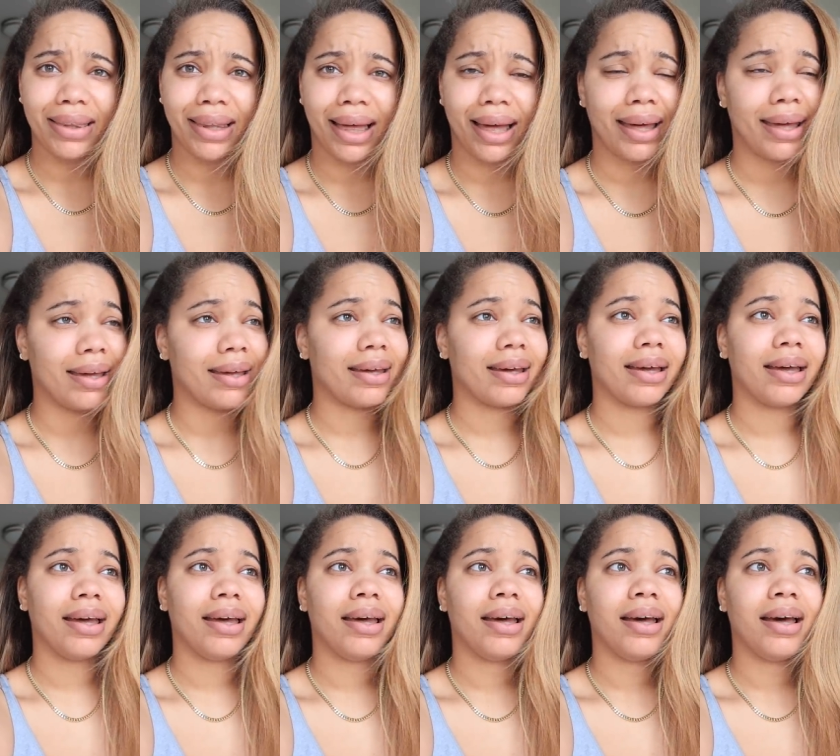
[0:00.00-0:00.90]
Like,
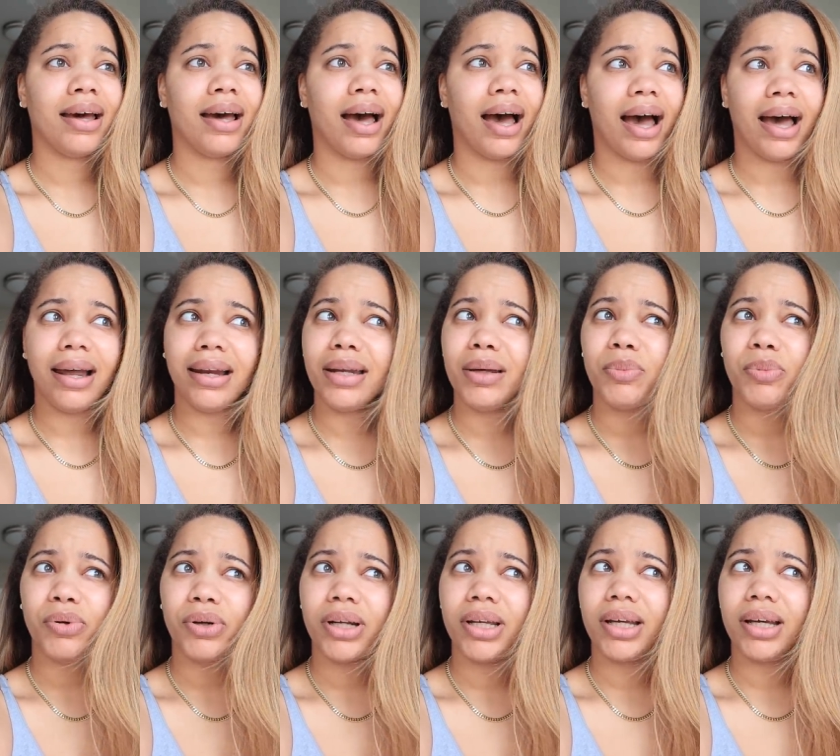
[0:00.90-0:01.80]
I did
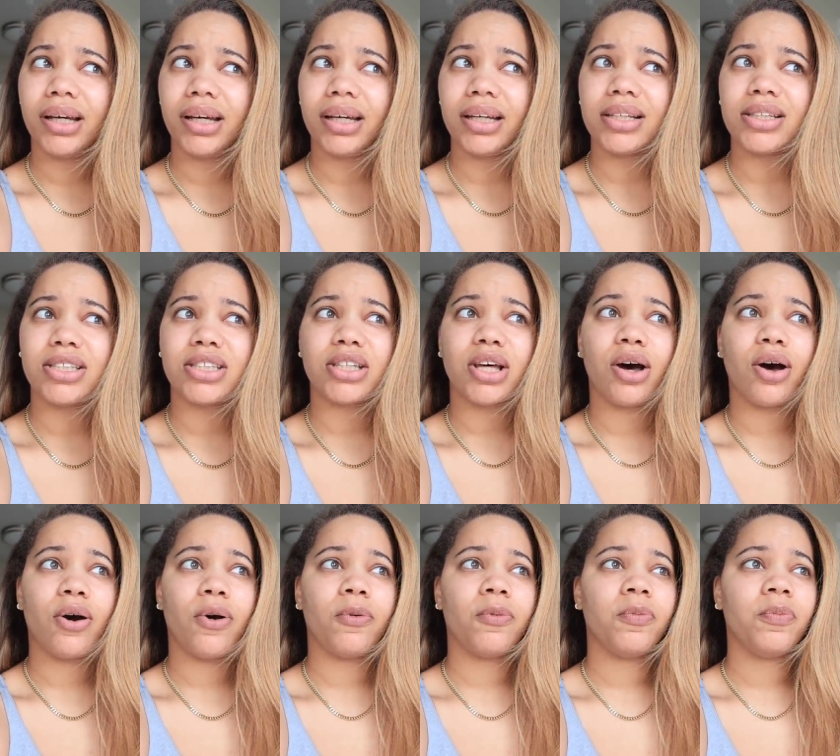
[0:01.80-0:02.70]
pretty good.
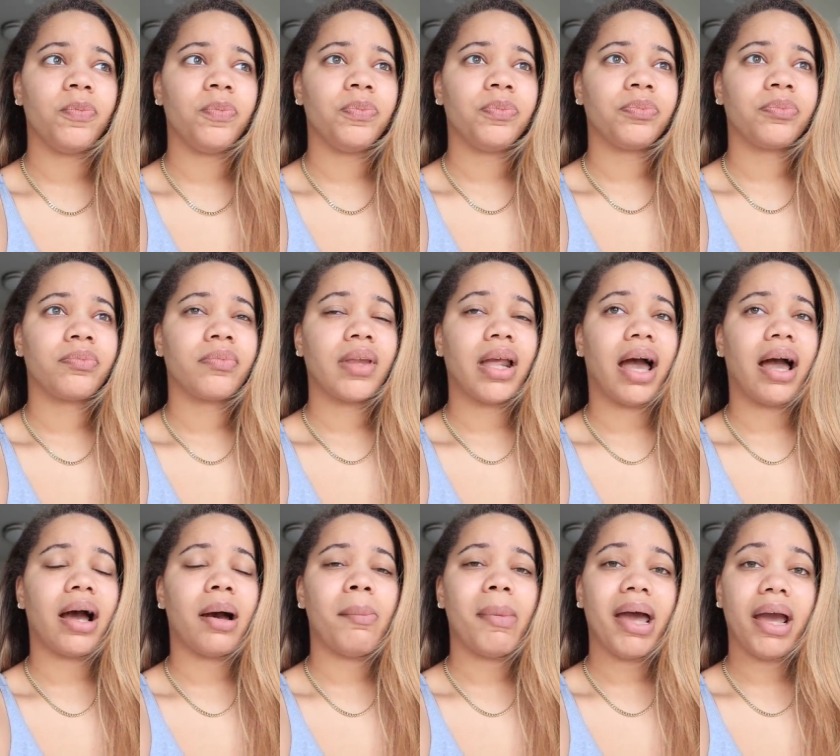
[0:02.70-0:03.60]
So
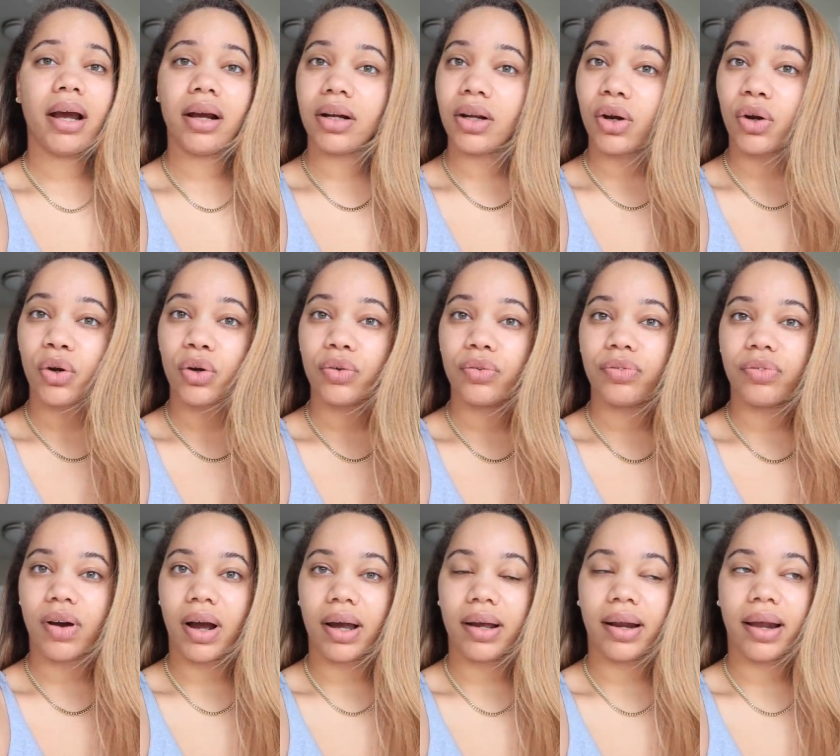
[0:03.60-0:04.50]
I got my hair done on
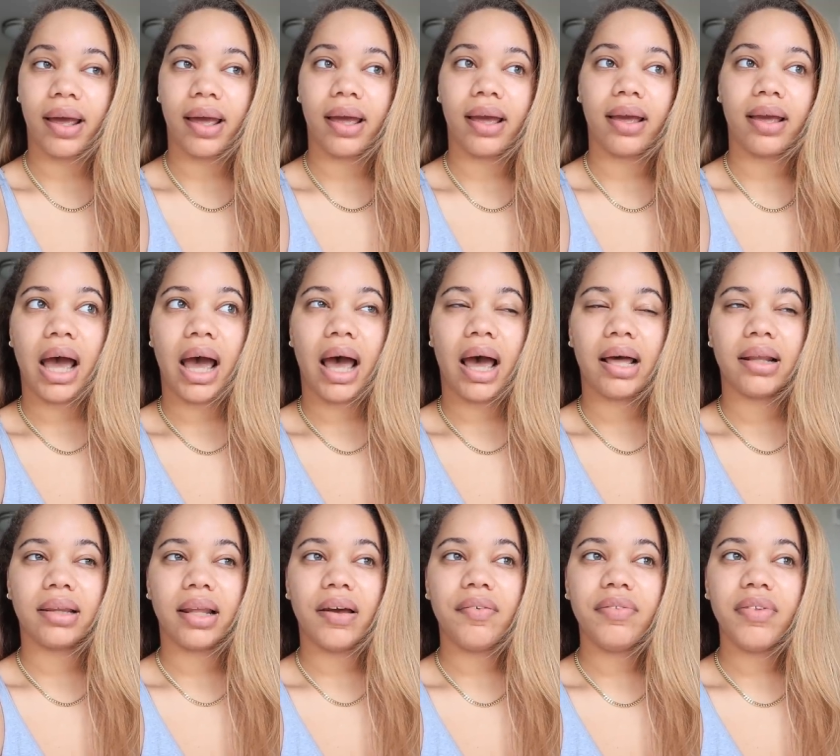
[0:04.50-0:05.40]
Friday. I
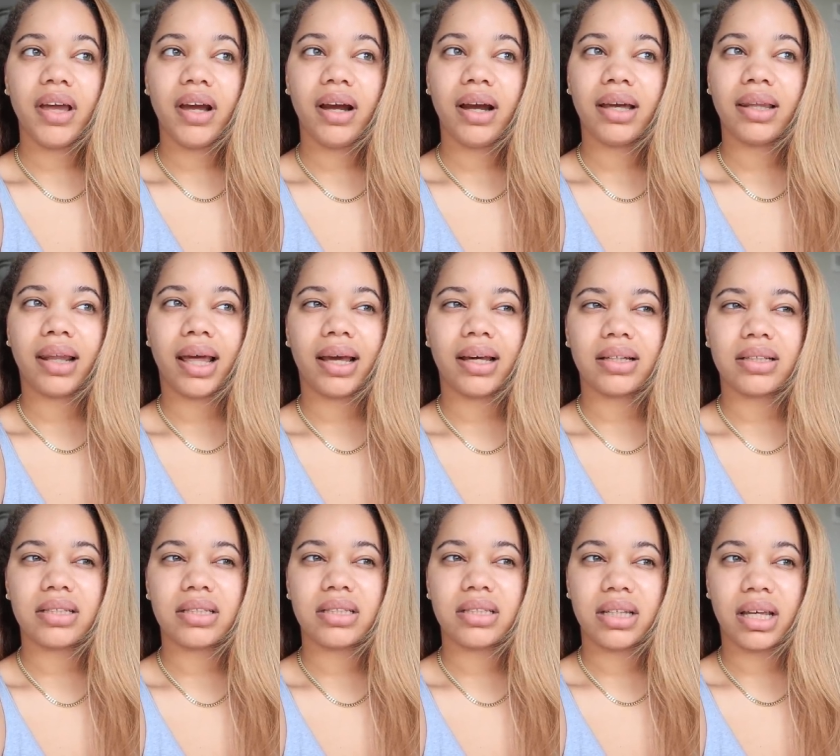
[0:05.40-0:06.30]
left there at like
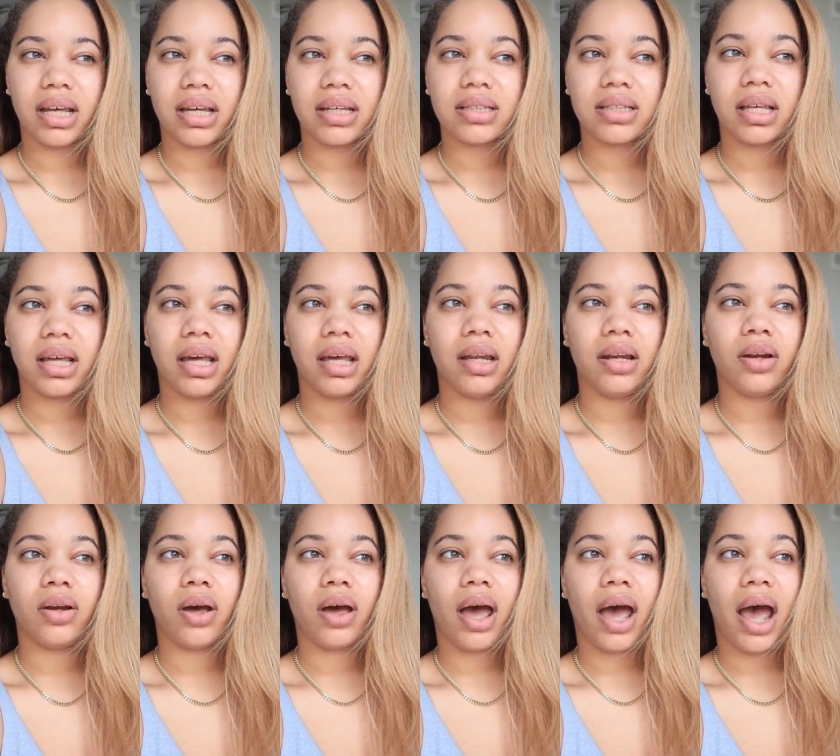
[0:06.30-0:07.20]
6
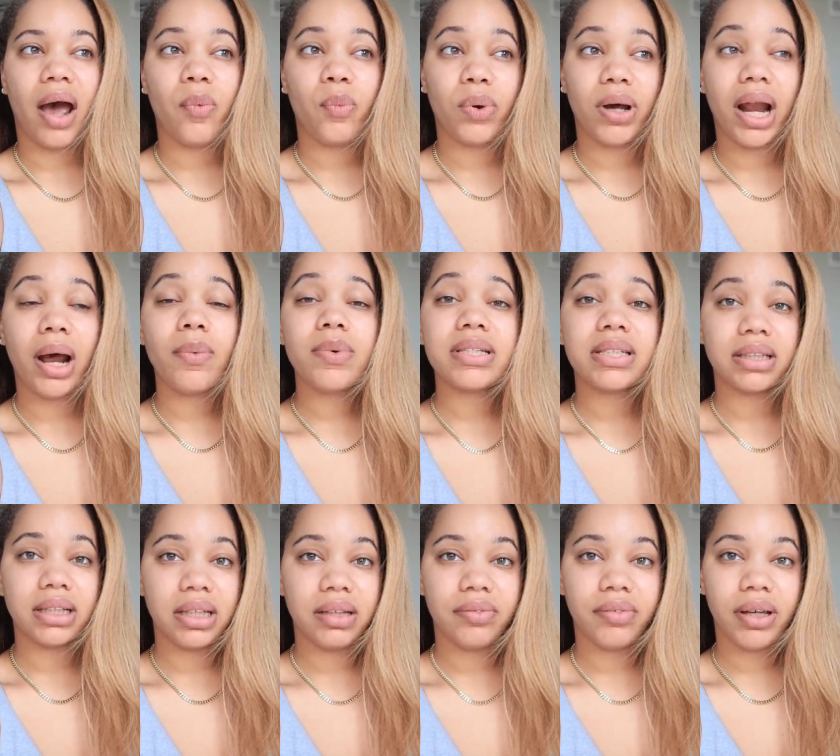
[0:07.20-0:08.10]
and when I was
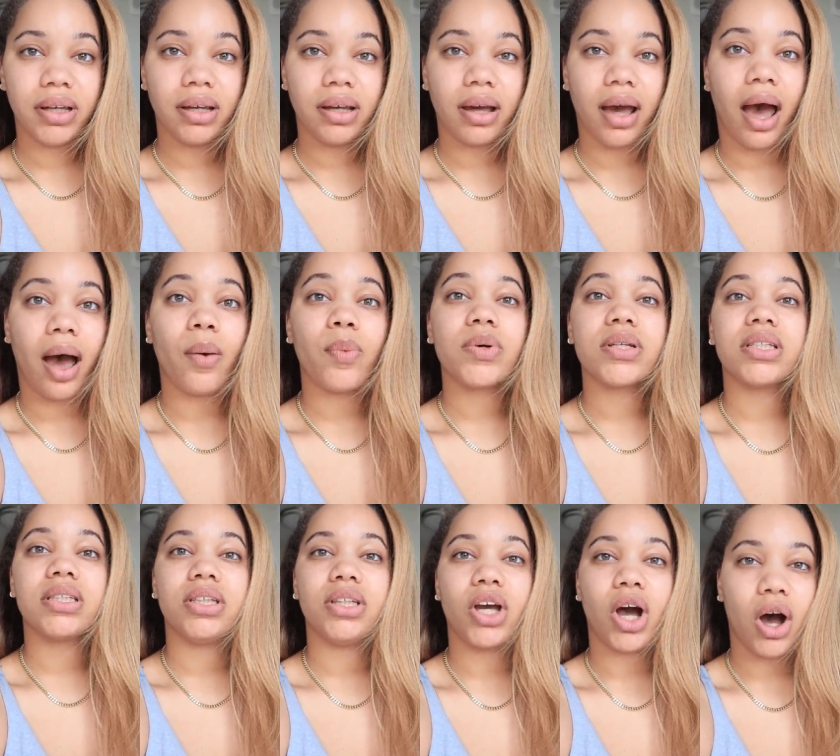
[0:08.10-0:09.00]
leaving, I
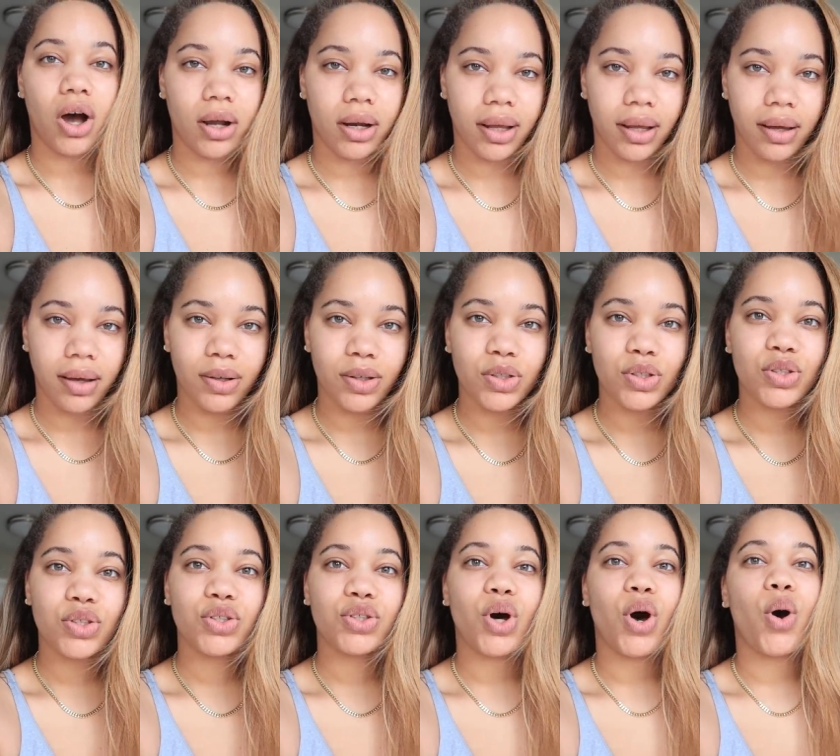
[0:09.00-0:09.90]
was yawning
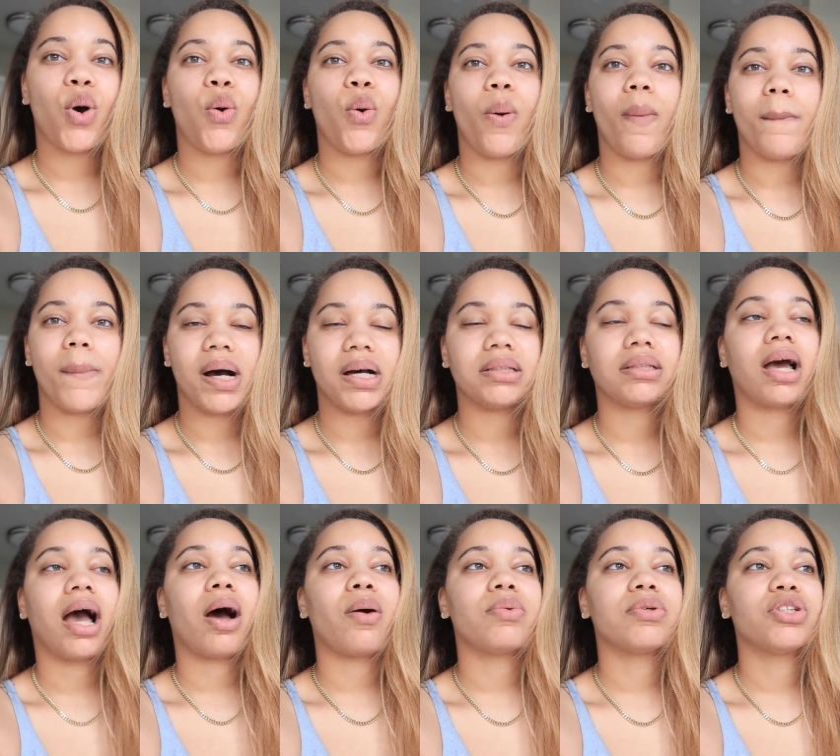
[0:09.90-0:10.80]
so much.
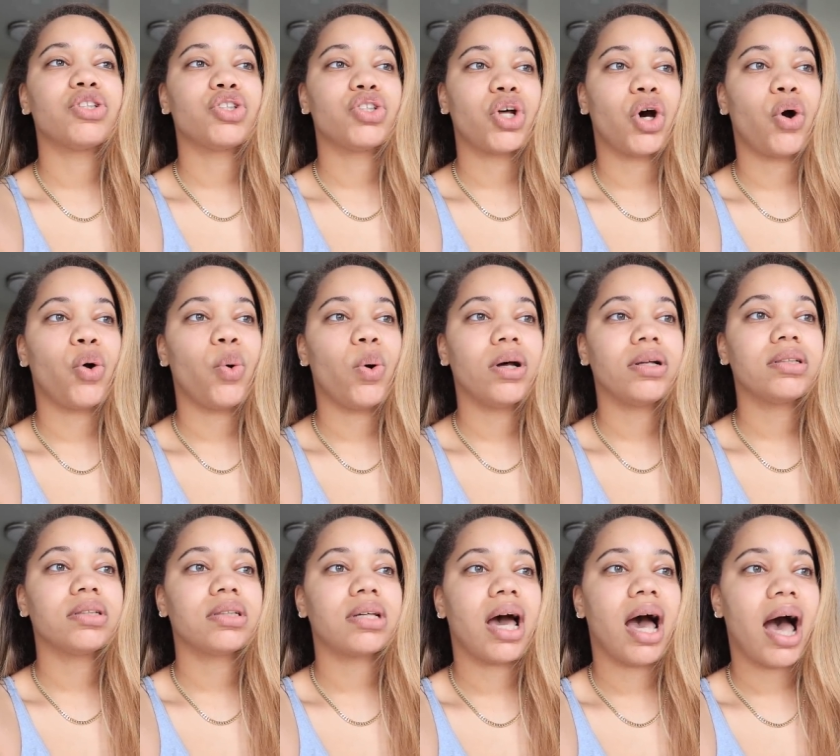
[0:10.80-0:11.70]
I was so
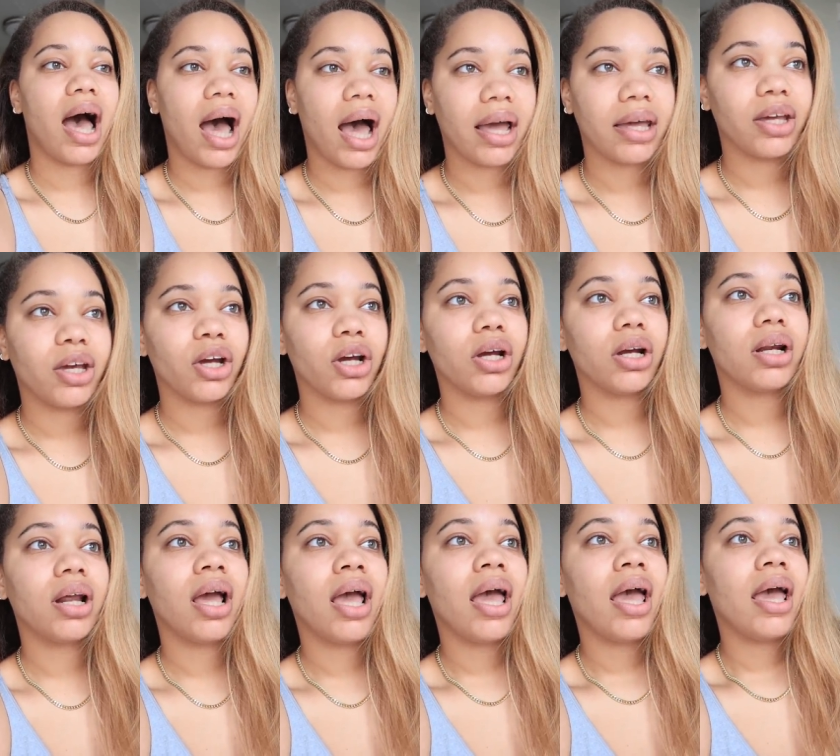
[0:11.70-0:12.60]

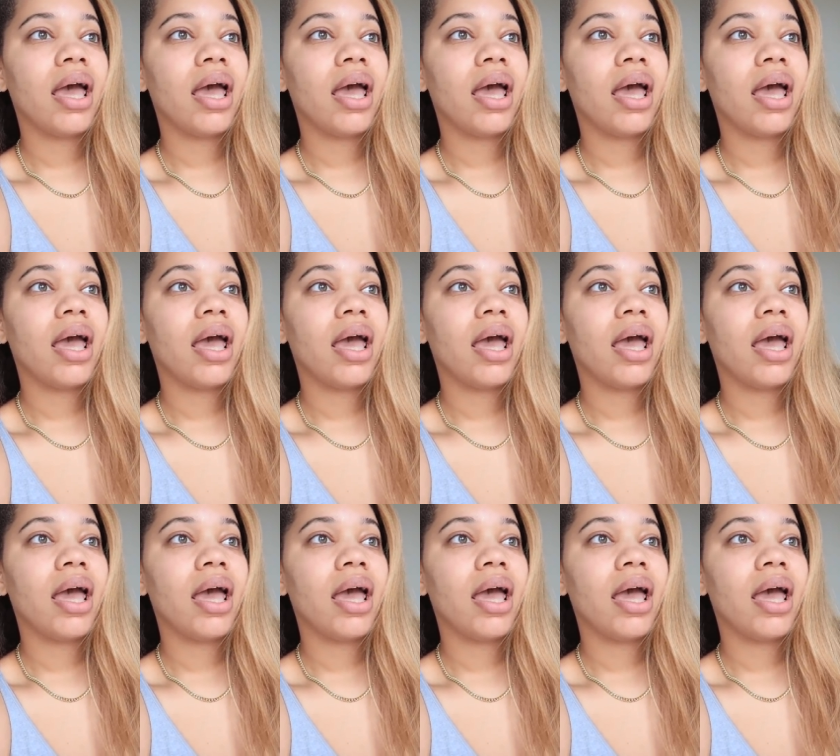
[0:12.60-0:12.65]
tired.